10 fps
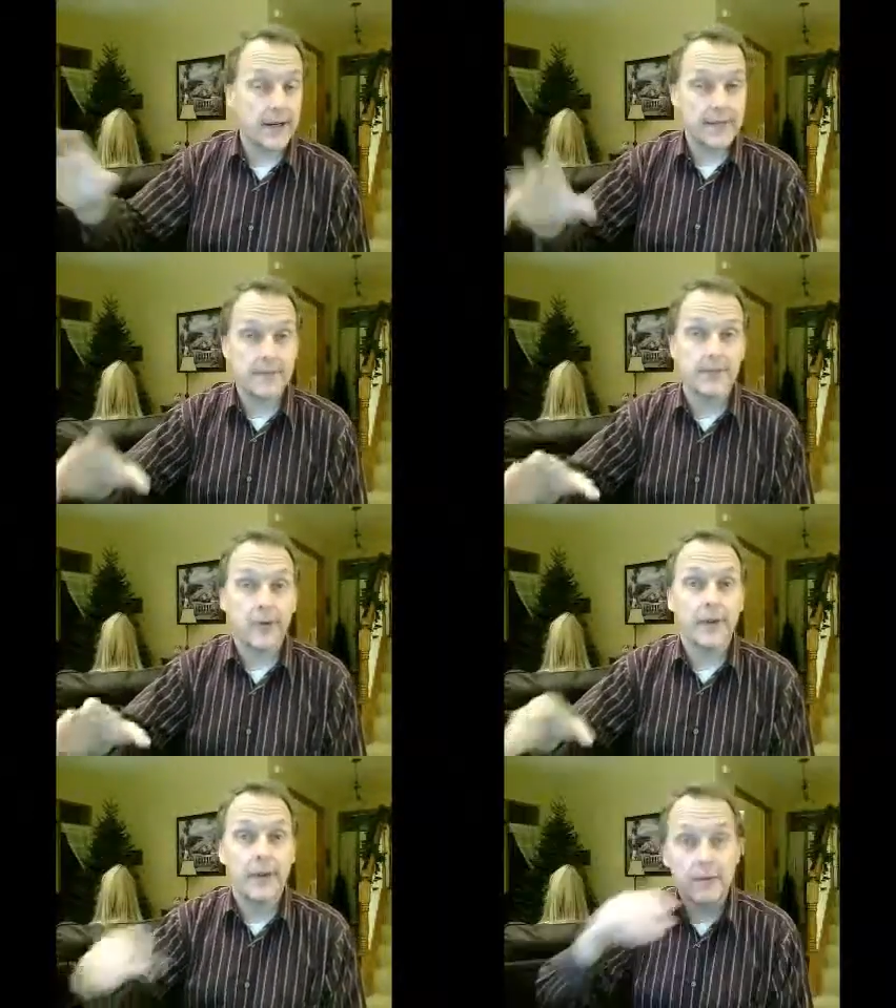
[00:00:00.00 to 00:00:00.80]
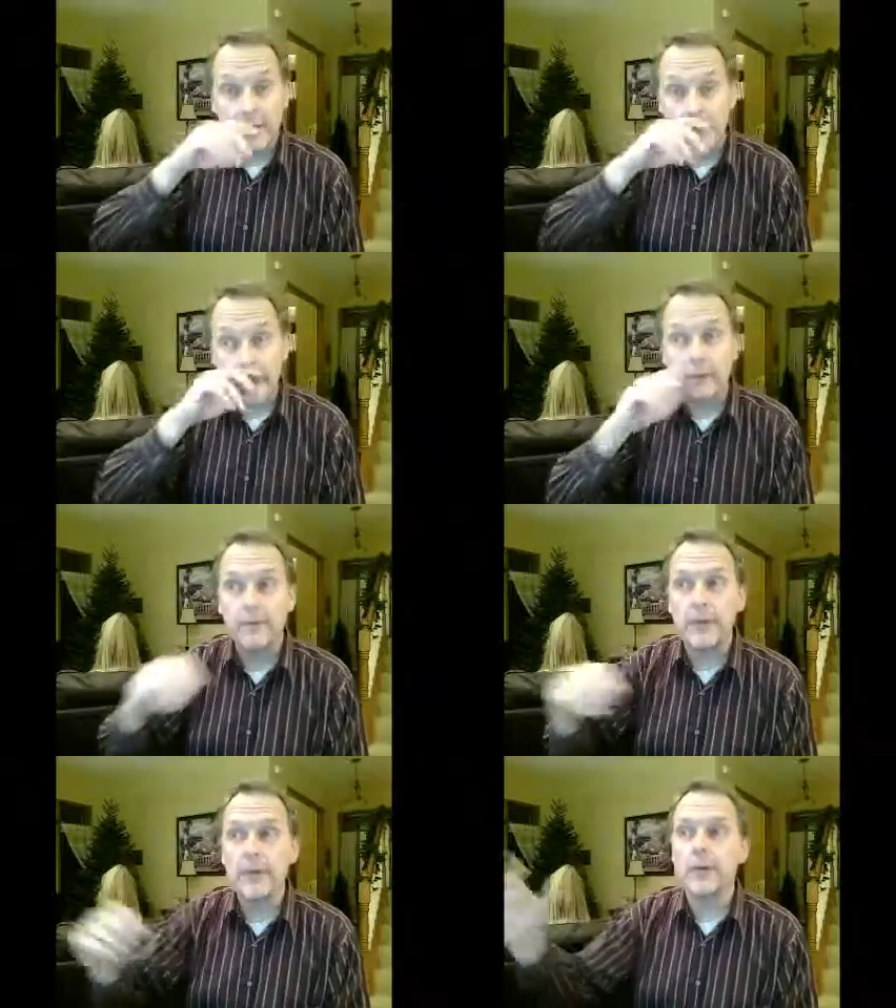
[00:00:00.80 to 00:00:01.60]
It's important that we do that, but
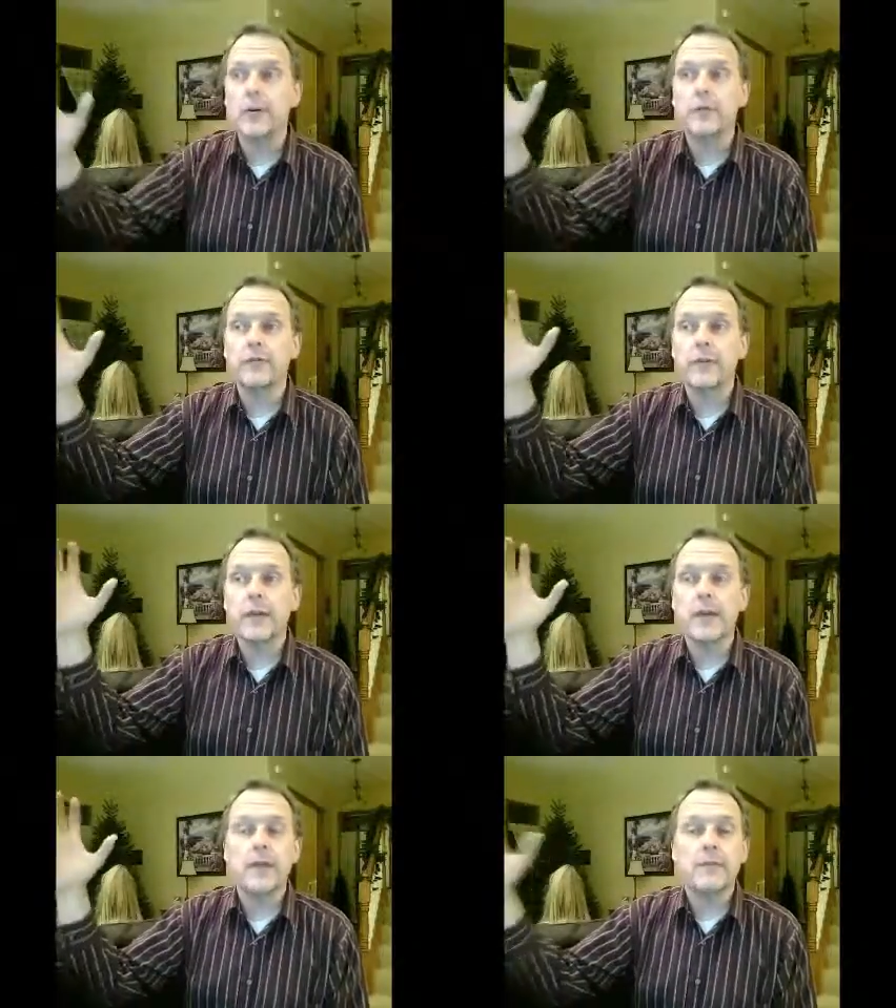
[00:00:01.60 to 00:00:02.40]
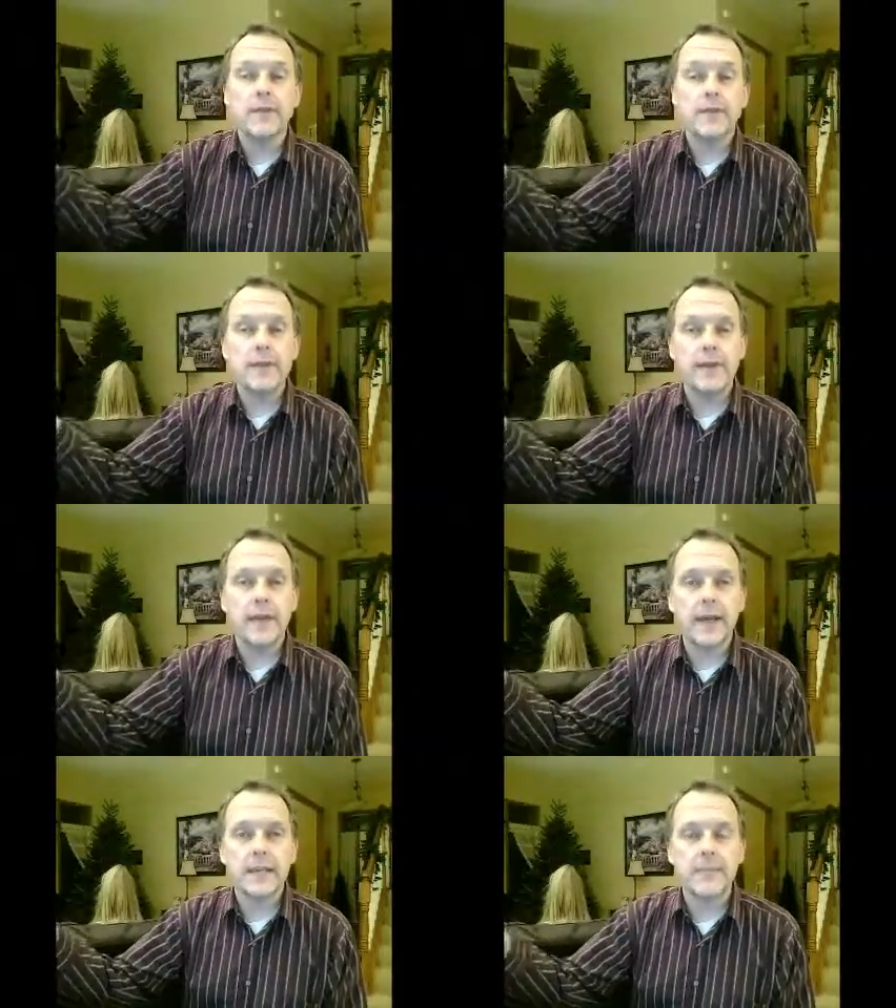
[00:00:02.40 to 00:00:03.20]
we need to go from receiving
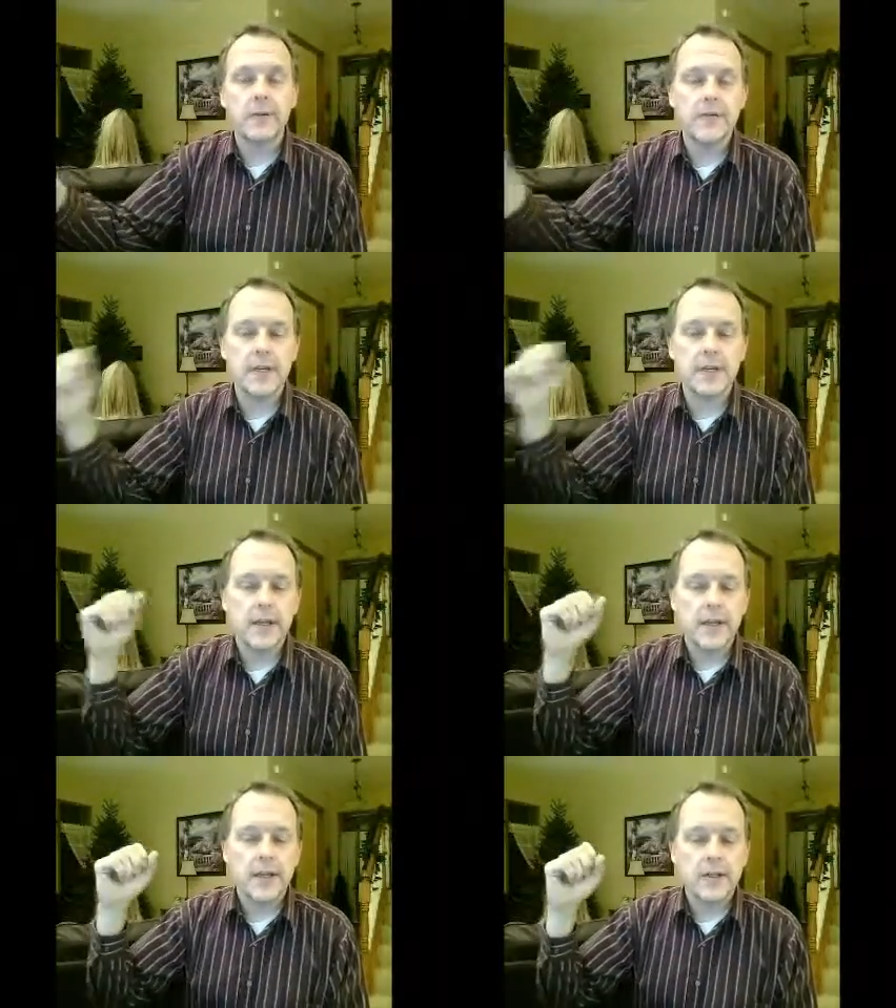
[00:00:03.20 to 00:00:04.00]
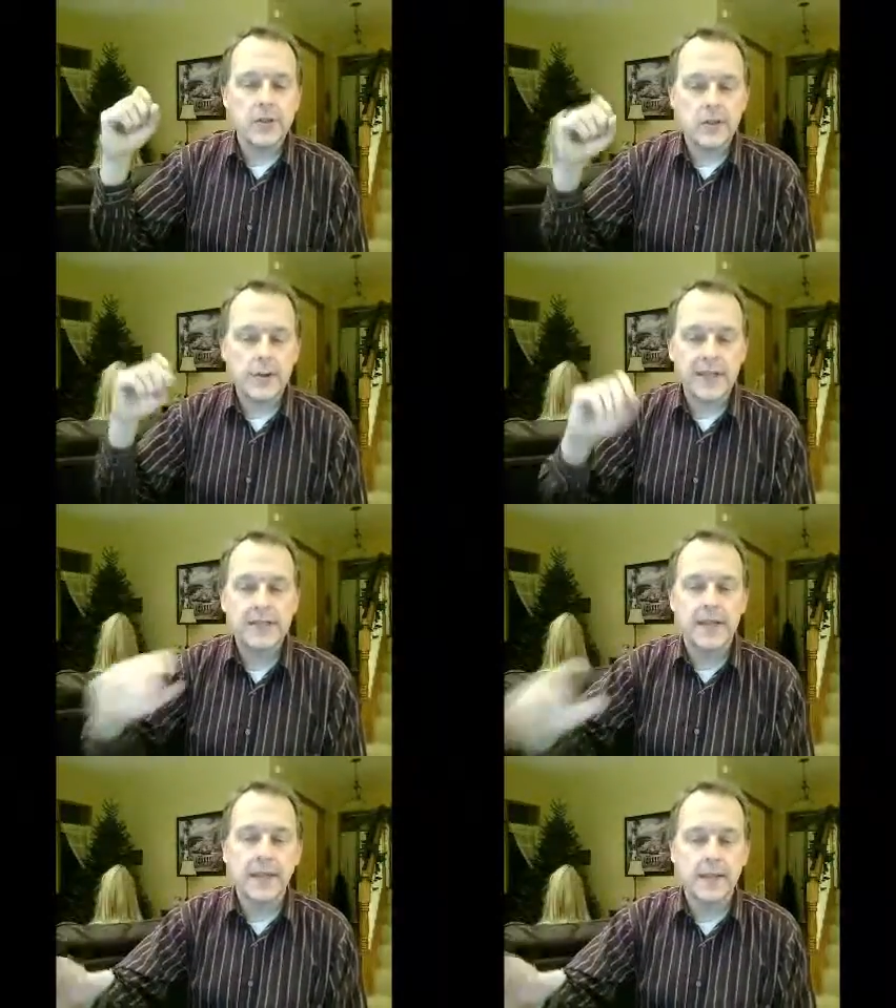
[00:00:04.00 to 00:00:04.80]
God's mercy to
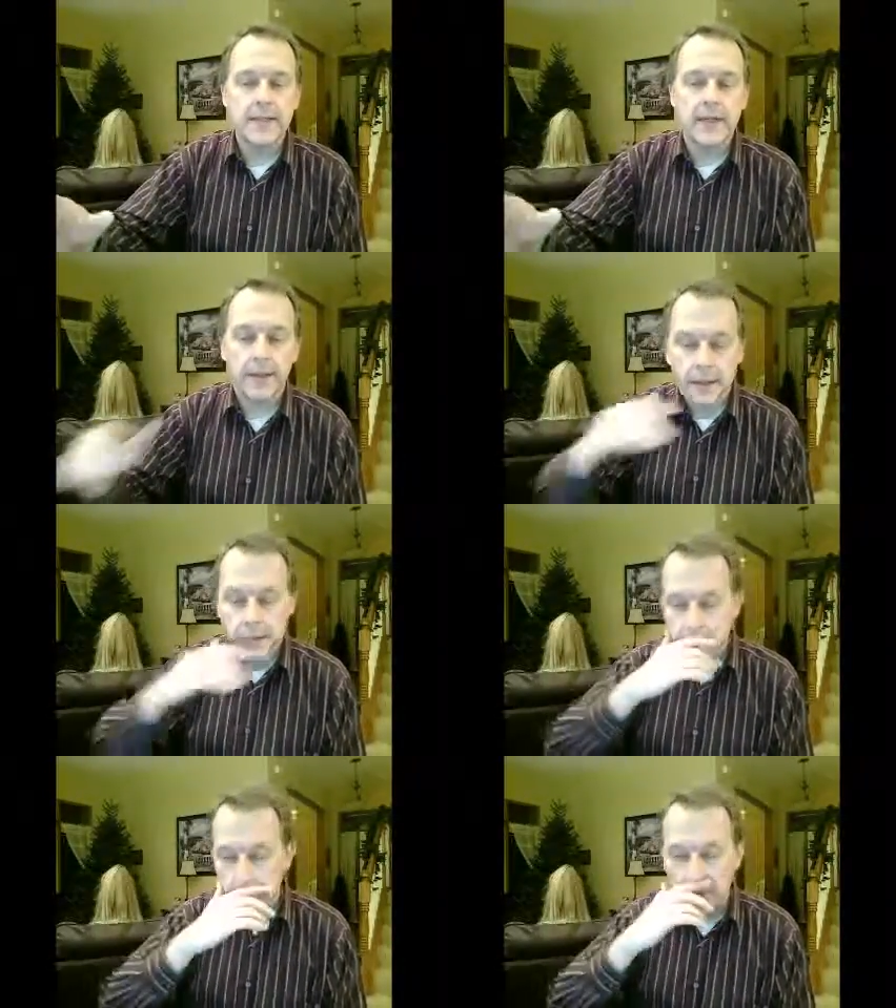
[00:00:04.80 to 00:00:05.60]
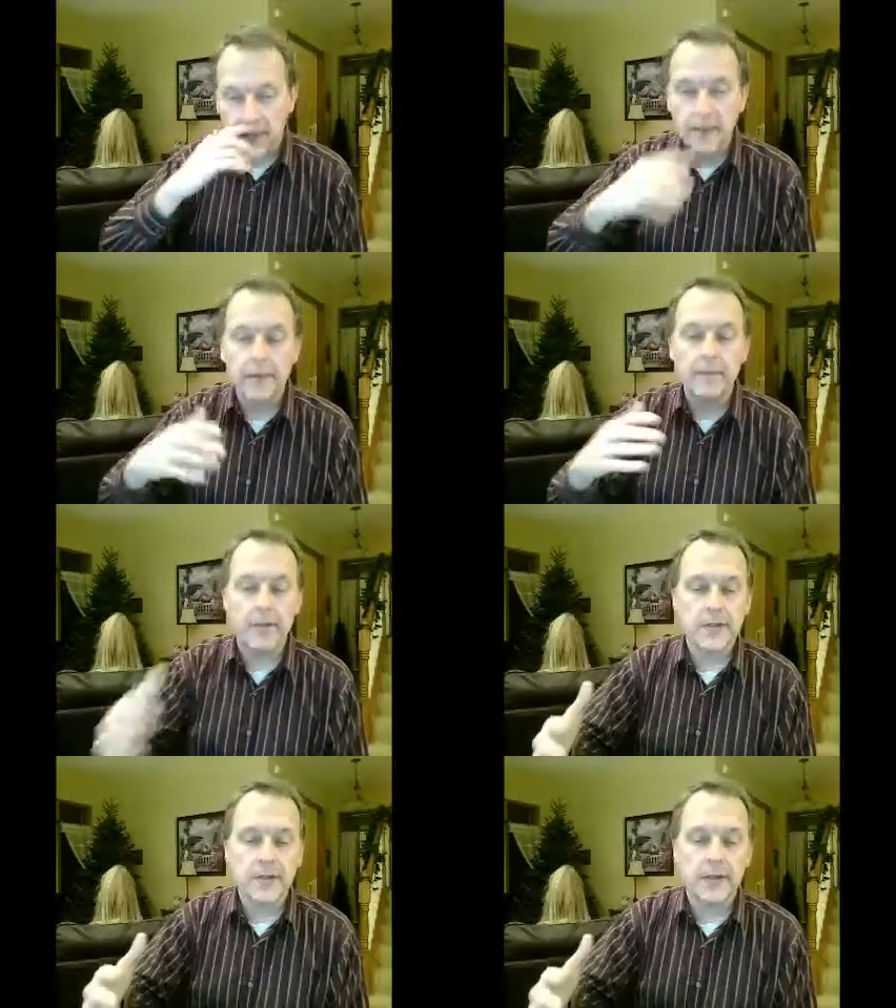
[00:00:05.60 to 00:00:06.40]
extending it to others and giving
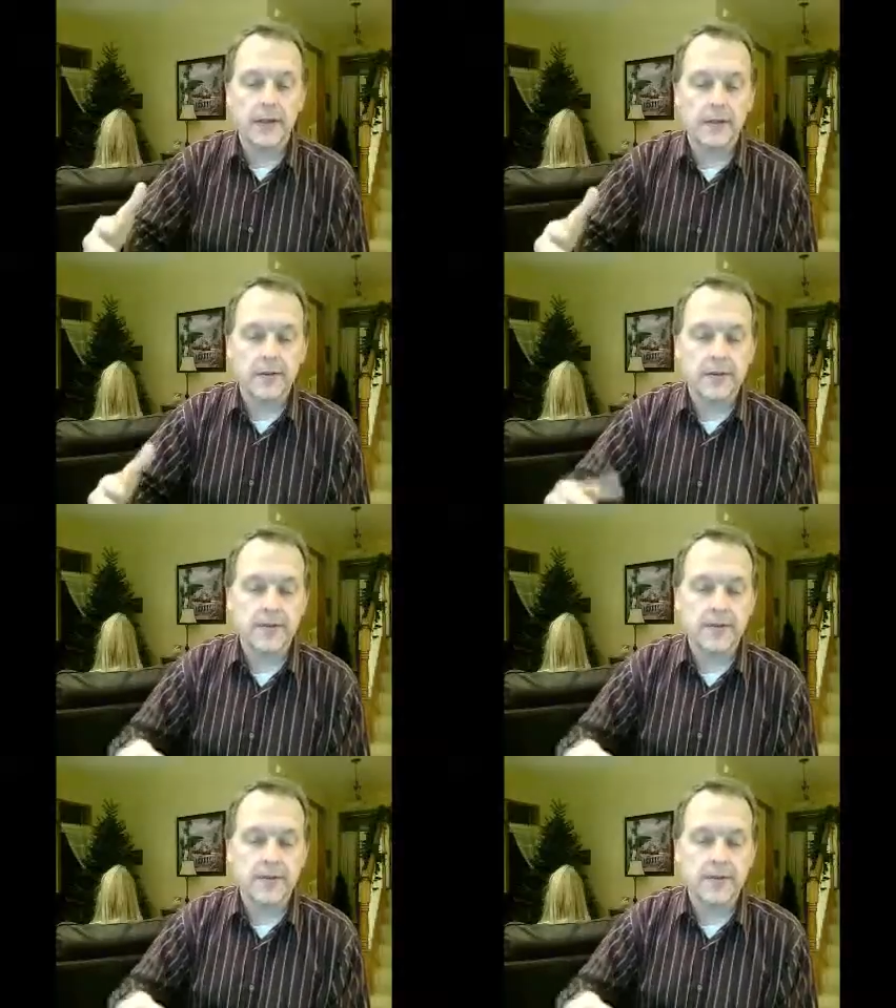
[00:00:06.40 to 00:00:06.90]
mercy to others.